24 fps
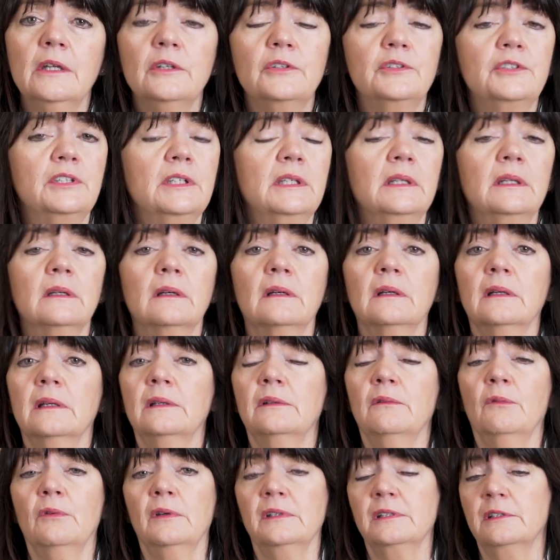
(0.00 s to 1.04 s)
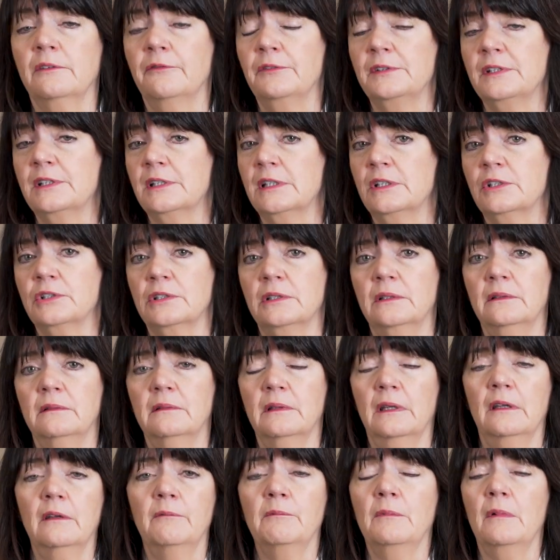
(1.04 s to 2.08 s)
Gina was a
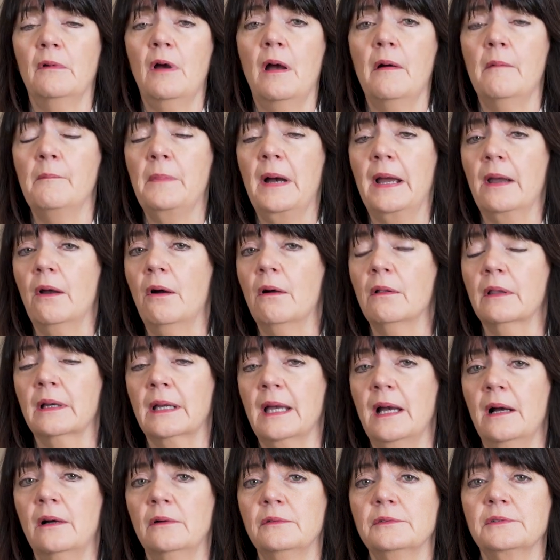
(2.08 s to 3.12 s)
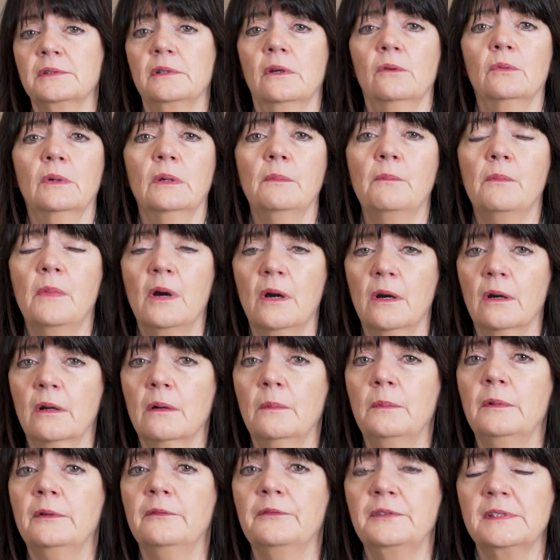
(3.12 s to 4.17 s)
physician, and by all accounts, a
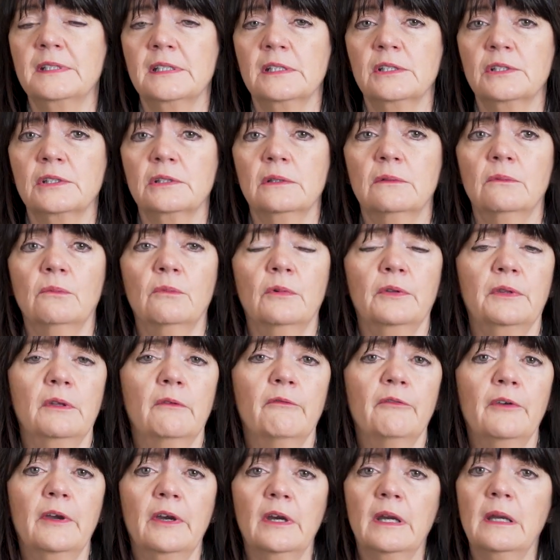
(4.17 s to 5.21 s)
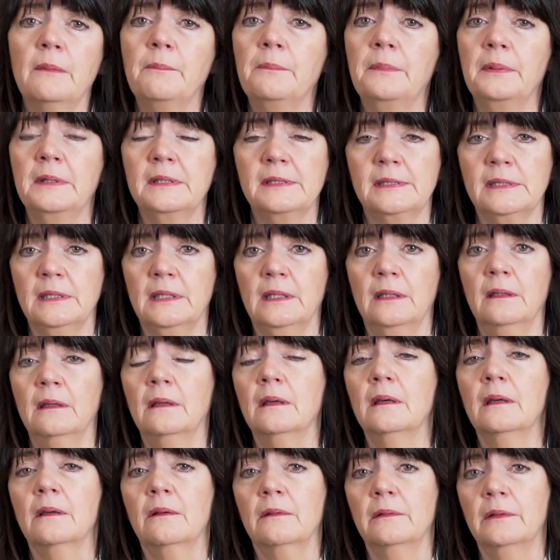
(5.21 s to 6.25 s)
remarkable physician with a very busy
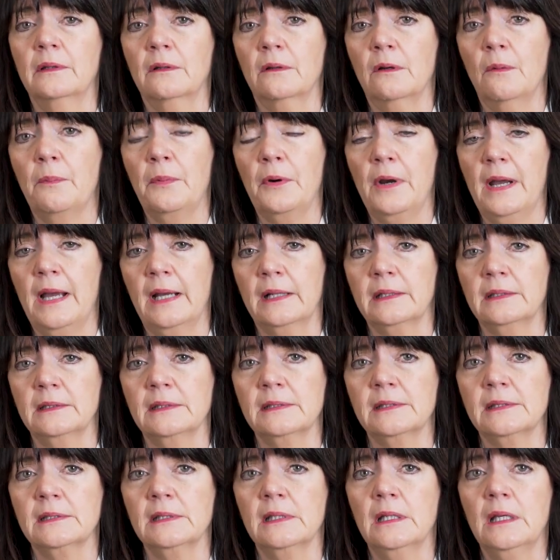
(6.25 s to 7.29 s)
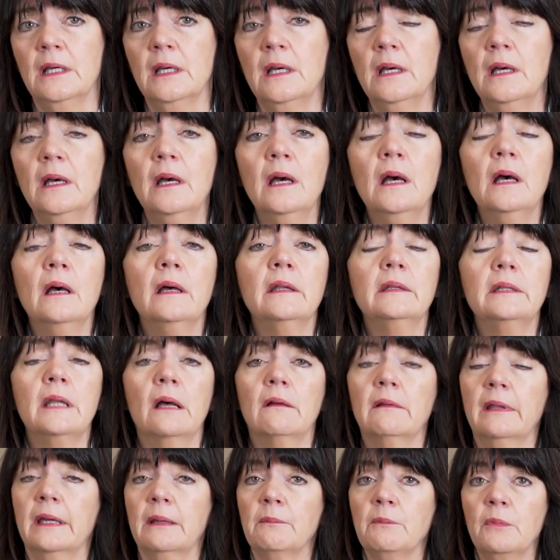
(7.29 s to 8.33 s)
clinical practice.
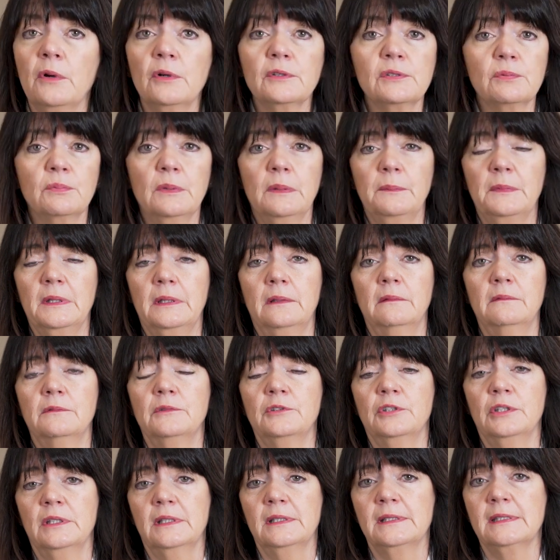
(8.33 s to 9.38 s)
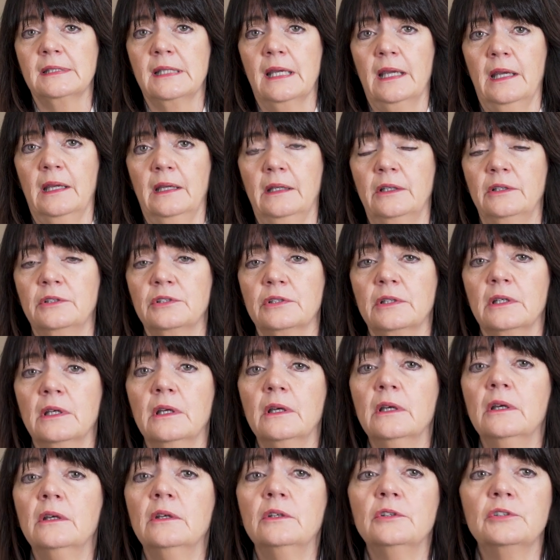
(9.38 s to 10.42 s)
Now, like most women Gina's age,
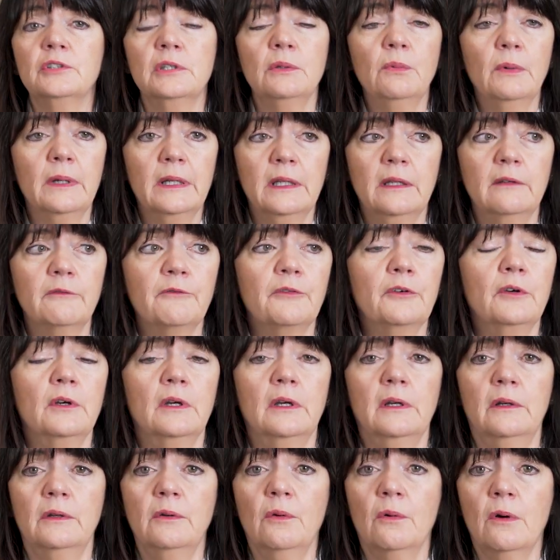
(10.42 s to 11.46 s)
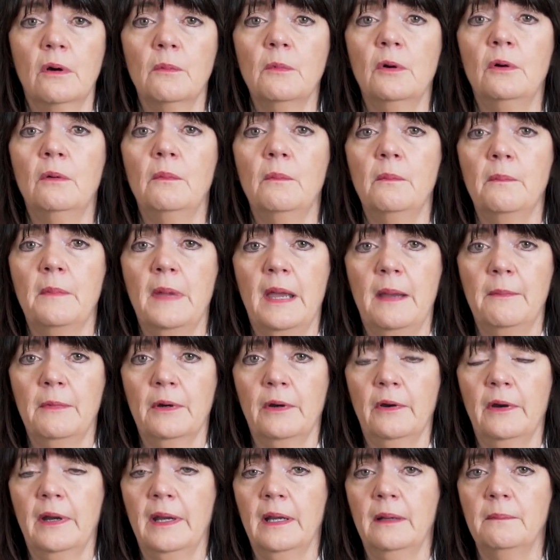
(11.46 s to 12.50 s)
she went in for a normal
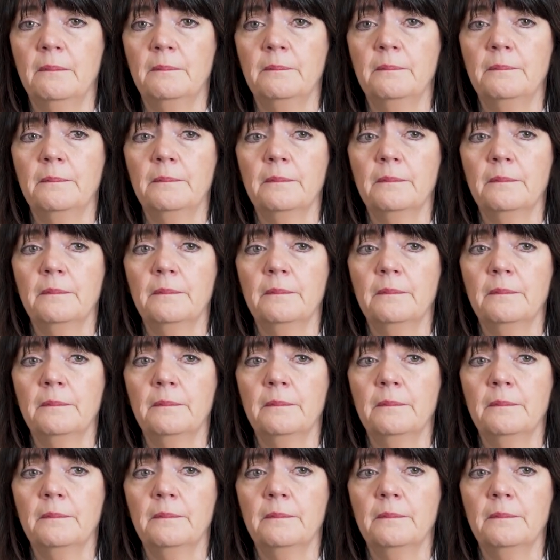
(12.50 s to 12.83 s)
mammogram.